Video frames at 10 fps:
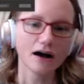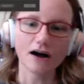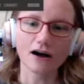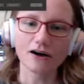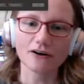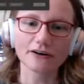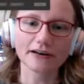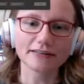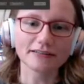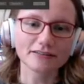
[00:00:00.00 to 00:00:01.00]

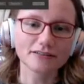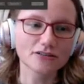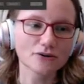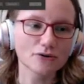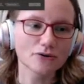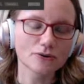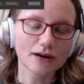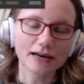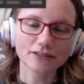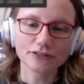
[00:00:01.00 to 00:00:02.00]
Okay,
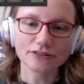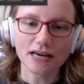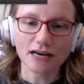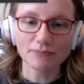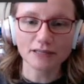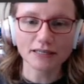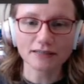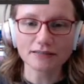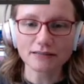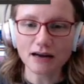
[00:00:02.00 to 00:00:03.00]
so as you're
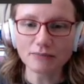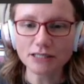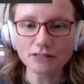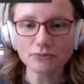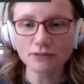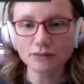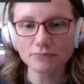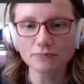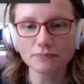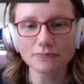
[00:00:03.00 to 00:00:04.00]
typing, Thomas Wood